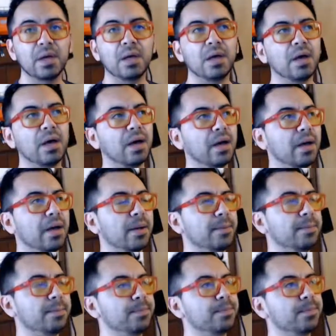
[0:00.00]

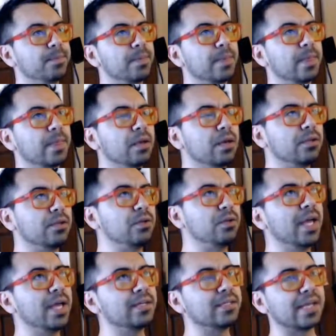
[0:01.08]
a dual
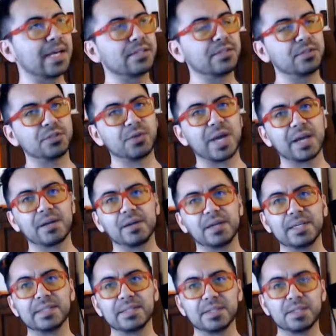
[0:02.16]
hand disaster tracker
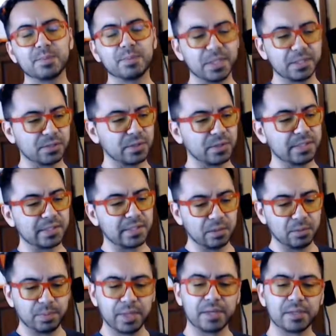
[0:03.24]
is a split screen single
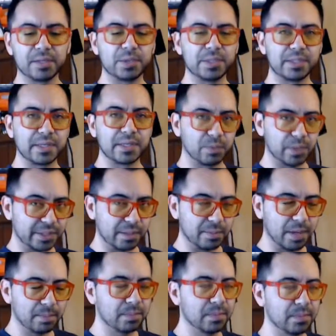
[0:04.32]
player twin stick risk
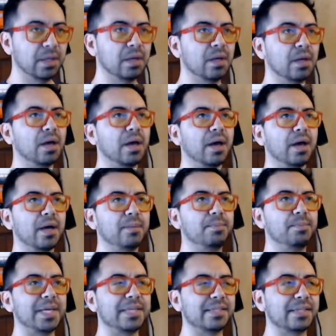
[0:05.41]
bump.
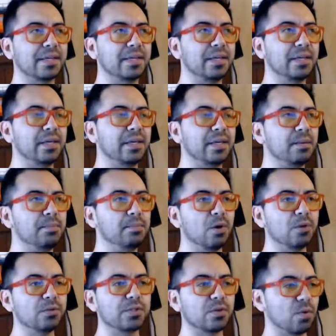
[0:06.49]
Basically, in
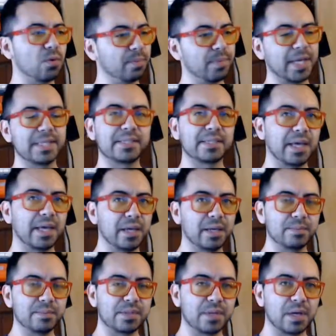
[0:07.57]
most score-based
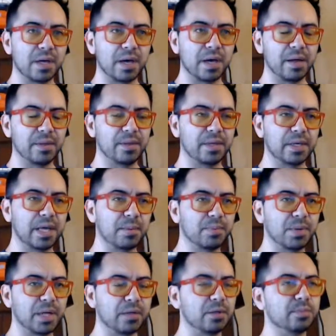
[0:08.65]
games, the
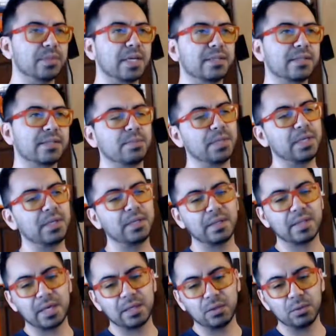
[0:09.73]
gameplay loop tends to be
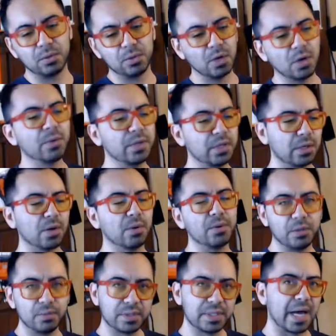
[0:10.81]
that you go and
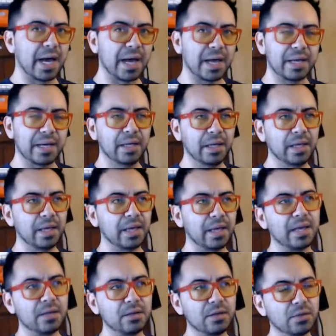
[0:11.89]
you die,
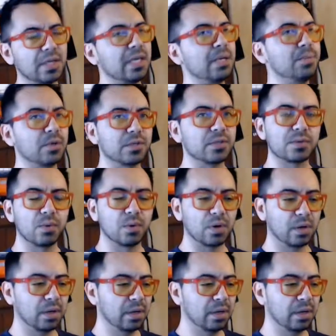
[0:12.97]
and you keep your score.